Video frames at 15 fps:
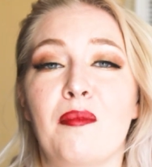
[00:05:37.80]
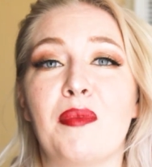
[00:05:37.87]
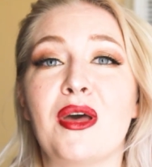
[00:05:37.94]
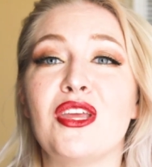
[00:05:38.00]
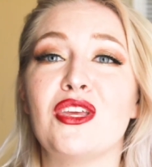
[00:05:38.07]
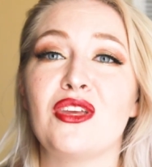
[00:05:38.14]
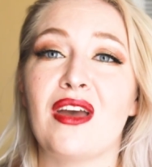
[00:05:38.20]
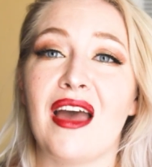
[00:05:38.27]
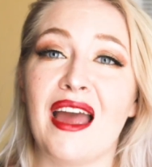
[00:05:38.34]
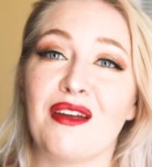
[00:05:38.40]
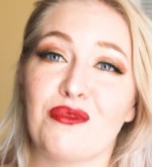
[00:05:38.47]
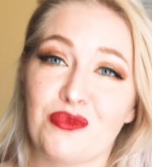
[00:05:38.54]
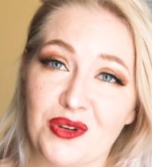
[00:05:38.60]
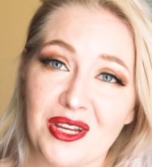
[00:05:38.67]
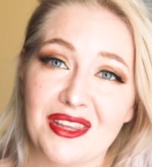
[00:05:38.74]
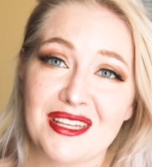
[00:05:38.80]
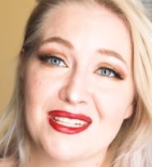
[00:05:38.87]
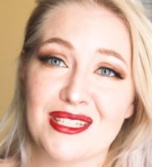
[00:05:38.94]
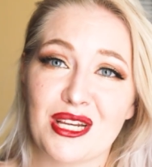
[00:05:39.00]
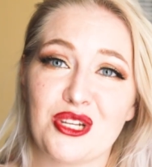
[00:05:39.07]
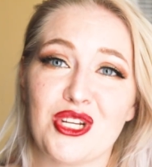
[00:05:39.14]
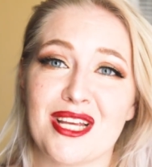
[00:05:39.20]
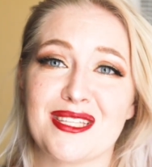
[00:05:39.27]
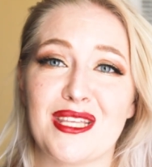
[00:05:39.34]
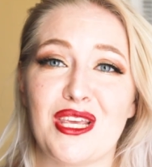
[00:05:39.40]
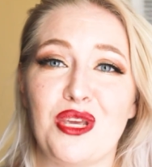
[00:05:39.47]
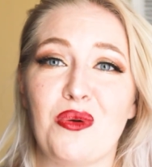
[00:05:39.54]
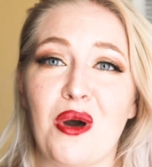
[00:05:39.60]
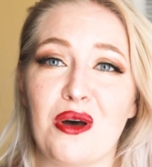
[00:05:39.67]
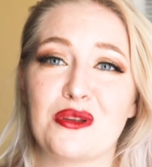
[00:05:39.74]
But I really suggest
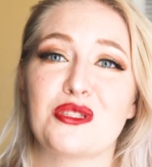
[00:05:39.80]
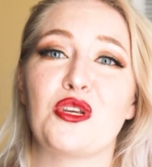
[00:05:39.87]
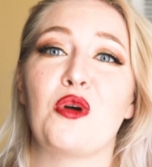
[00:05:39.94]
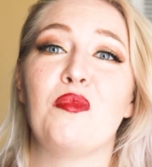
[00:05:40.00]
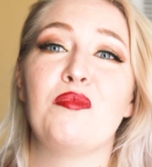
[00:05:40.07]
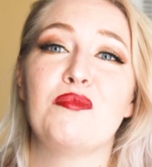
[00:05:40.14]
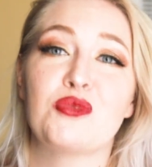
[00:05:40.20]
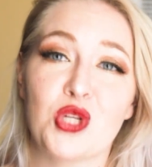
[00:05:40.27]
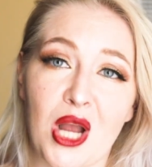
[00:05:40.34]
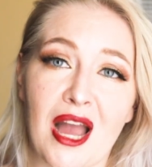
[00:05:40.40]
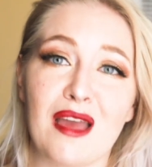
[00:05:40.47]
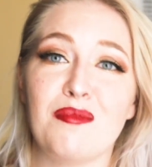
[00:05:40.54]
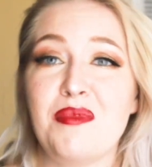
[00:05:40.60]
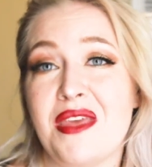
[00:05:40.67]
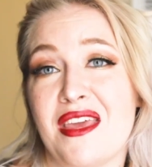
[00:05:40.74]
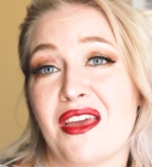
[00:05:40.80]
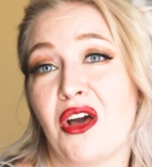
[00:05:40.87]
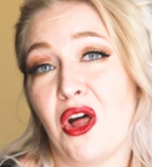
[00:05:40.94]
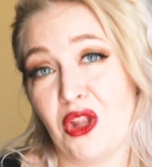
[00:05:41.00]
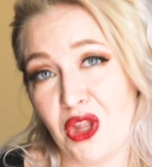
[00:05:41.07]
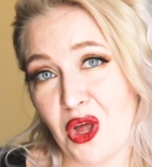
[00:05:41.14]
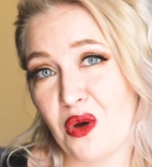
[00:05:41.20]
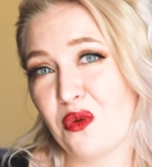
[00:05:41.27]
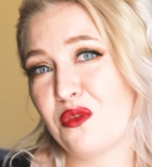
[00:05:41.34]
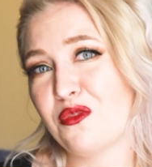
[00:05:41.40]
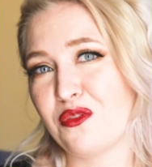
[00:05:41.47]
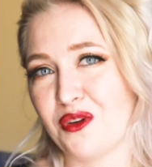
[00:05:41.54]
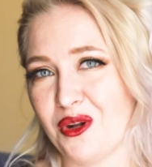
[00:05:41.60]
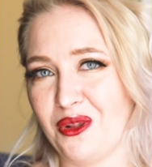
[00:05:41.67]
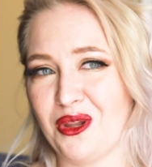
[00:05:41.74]
that you also try being alone
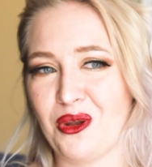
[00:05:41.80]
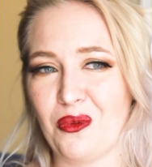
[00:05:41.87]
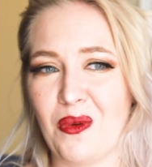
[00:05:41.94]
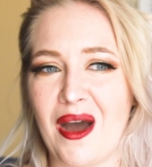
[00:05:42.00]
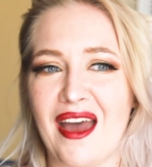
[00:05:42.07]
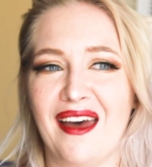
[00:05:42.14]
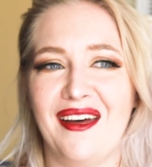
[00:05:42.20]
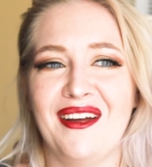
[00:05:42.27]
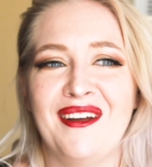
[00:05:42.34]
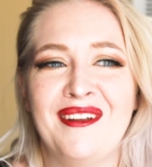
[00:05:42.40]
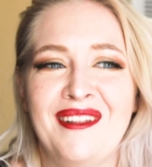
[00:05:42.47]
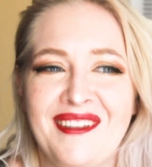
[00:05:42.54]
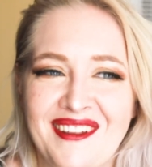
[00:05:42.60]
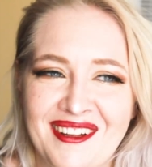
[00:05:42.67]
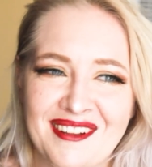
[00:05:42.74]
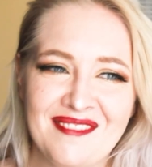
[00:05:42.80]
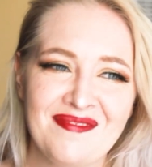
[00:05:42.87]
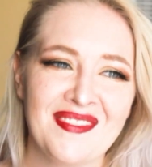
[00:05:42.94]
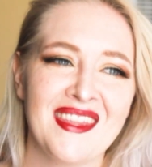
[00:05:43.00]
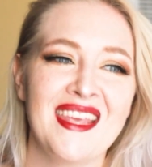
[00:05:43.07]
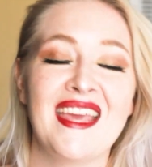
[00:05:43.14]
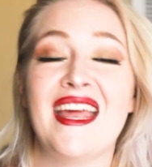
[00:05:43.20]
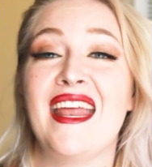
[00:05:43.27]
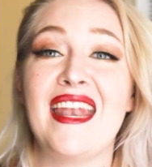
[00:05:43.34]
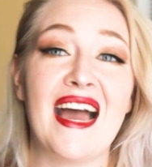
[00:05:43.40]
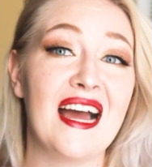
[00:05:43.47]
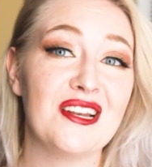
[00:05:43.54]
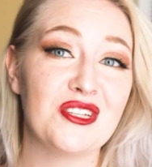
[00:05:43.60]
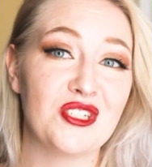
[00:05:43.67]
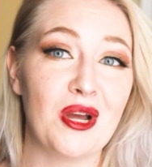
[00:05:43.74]
for a little while and
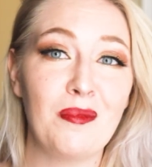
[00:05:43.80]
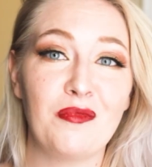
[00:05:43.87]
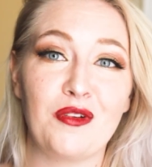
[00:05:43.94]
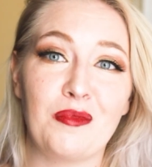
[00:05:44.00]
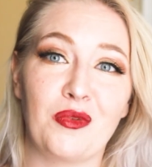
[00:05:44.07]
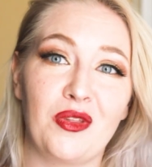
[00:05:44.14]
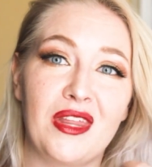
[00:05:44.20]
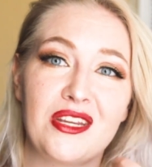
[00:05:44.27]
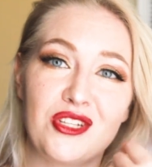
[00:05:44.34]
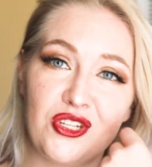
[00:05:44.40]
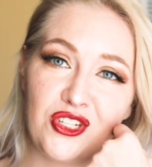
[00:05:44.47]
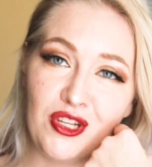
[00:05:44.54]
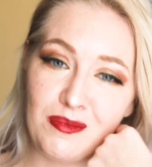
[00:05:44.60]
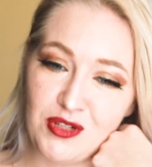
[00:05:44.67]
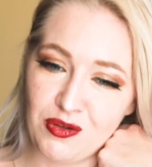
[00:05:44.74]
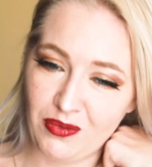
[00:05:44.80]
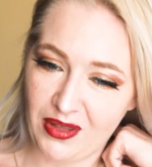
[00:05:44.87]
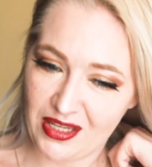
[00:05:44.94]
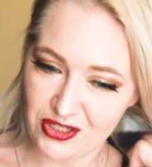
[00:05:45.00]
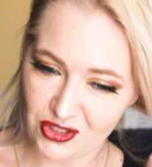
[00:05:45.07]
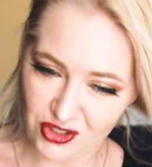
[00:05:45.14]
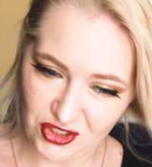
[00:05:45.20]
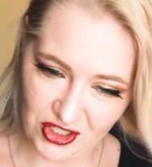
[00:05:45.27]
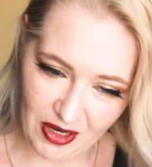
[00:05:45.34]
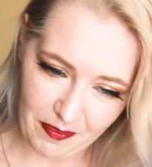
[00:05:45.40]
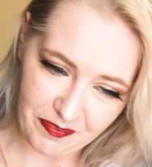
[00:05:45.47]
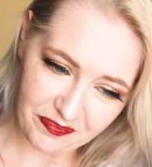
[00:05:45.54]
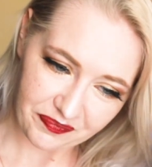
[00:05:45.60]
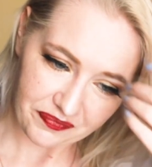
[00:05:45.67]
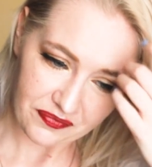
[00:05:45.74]
not jump from relationship to
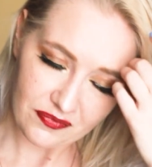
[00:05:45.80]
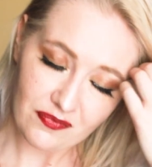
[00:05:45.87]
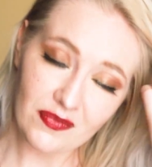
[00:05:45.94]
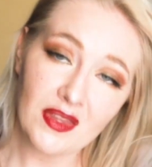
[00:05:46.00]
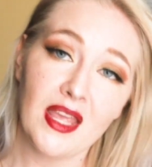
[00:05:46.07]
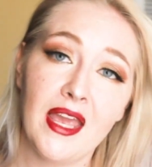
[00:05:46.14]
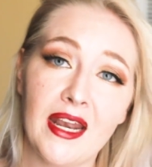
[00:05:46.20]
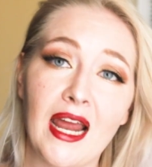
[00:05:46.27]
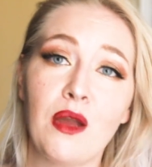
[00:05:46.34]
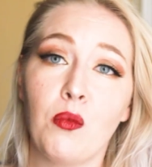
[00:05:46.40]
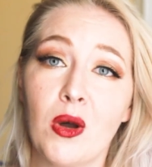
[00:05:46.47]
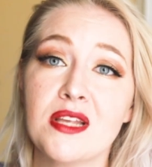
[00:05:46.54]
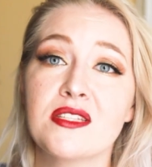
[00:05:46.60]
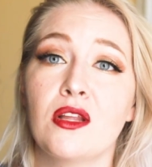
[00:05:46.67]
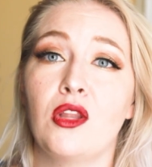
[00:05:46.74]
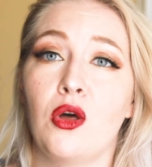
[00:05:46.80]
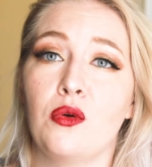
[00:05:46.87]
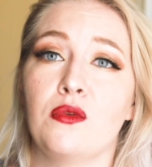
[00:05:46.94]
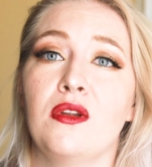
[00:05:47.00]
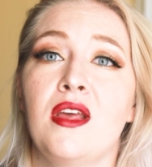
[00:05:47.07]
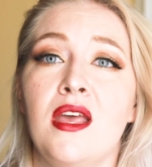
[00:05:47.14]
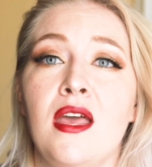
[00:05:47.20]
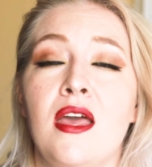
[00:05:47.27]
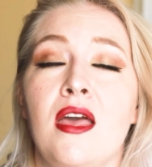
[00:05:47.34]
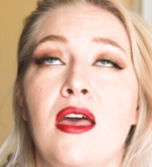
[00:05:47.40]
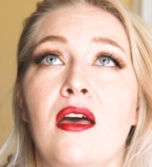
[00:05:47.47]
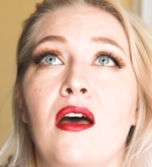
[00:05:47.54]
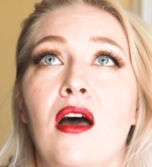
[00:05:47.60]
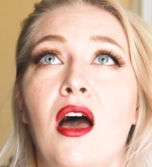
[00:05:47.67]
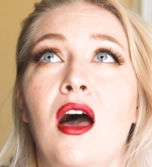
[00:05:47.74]
relationship. And I was alone
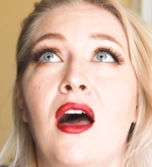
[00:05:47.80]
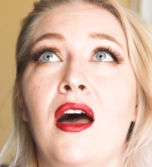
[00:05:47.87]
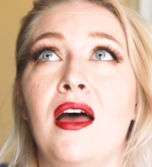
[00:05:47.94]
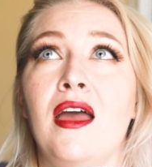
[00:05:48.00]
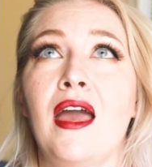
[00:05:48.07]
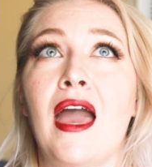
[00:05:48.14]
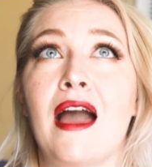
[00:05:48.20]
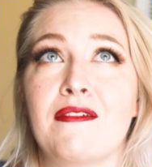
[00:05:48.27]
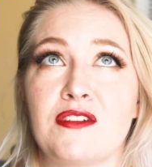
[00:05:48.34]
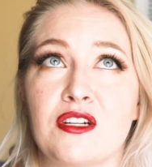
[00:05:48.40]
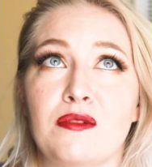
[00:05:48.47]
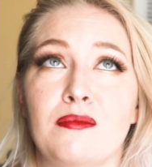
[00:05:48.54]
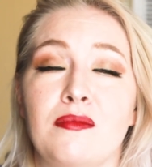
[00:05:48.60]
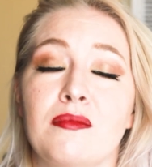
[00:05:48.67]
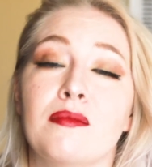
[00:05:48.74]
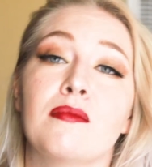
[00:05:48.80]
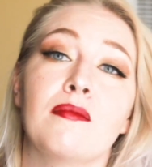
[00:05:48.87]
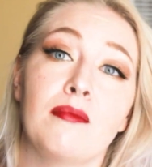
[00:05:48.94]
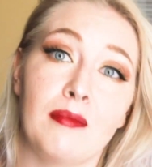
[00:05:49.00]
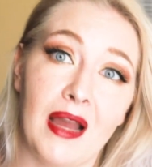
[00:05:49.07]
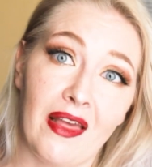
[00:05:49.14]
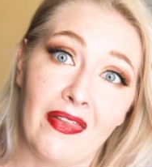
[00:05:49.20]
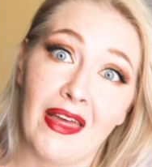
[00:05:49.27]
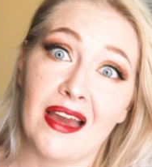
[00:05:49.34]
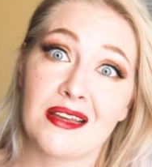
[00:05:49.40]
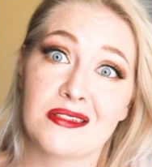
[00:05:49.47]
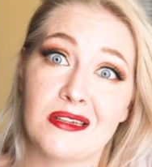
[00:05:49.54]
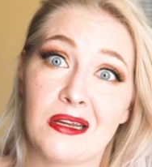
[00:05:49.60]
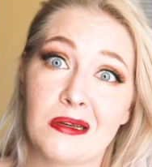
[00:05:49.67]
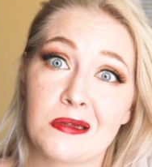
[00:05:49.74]
after my
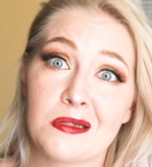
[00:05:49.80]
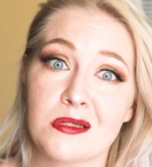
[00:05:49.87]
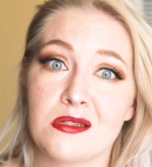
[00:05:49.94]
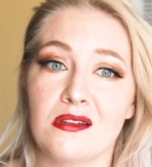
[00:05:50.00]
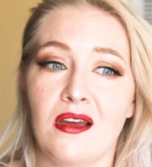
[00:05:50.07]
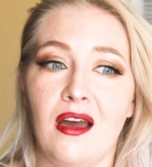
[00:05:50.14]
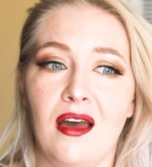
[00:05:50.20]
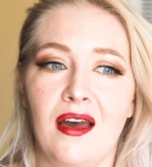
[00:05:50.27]
last ex.